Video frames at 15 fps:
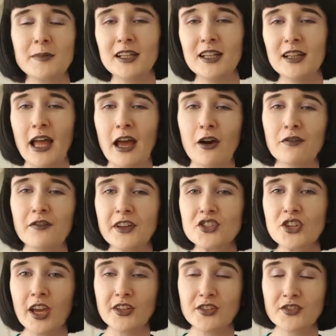Had my little
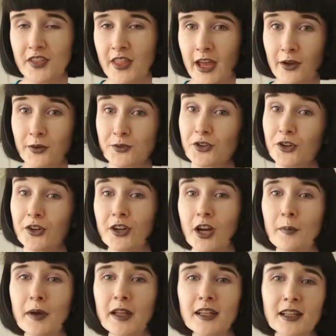outfit change for the
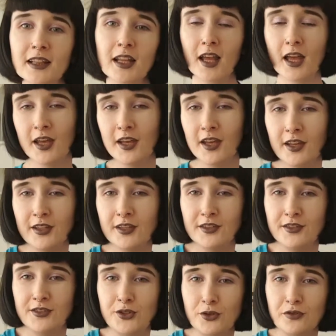outro. Got my little
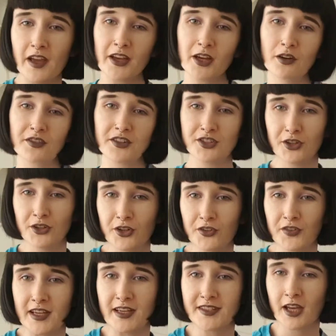duvet covered
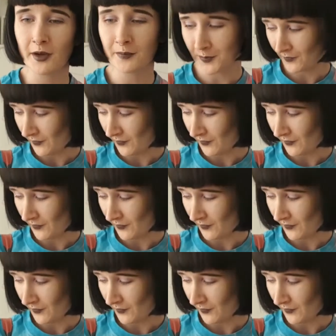dungarees